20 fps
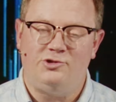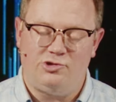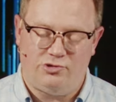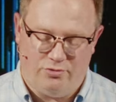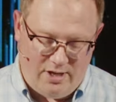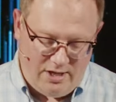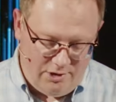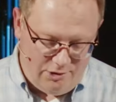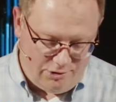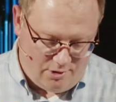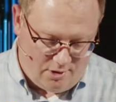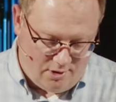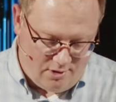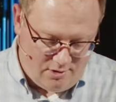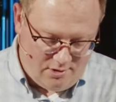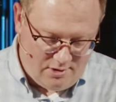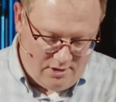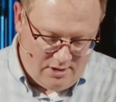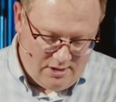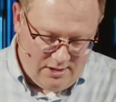stranger.
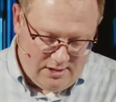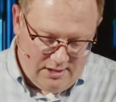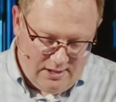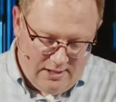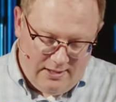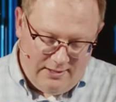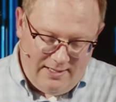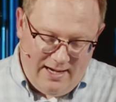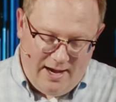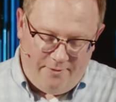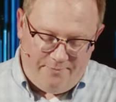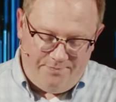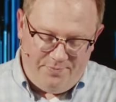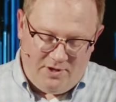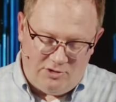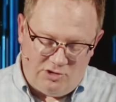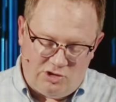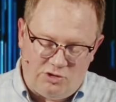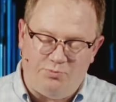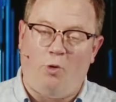Now,
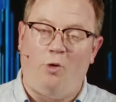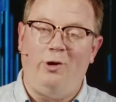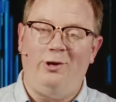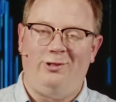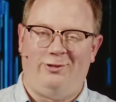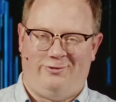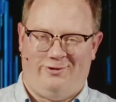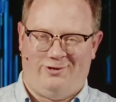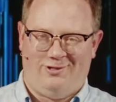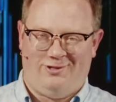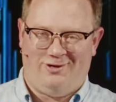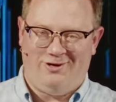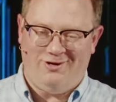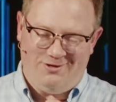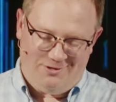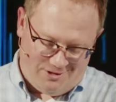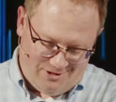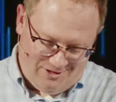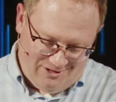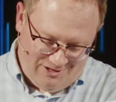spoiler
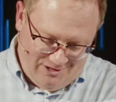alert,